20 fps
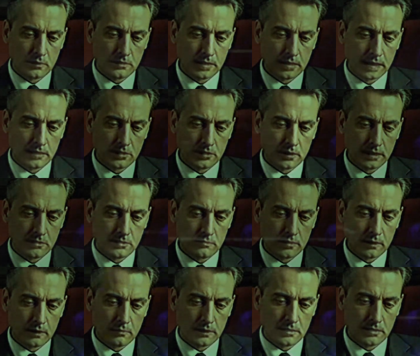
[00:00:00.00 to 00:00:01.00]
which later
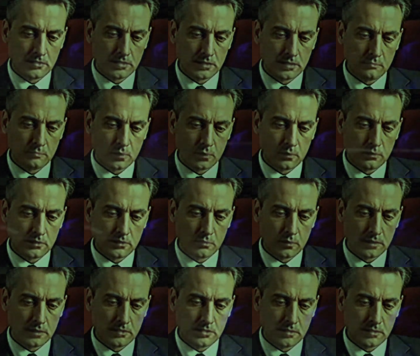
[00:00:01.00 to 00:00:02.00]
experiences brought
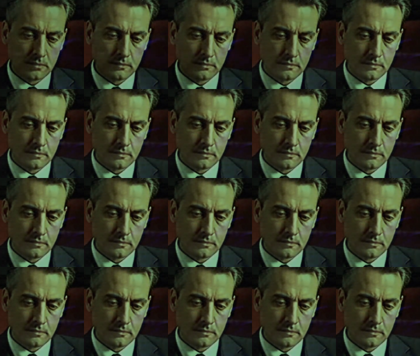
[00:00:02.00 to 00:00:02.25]
to us.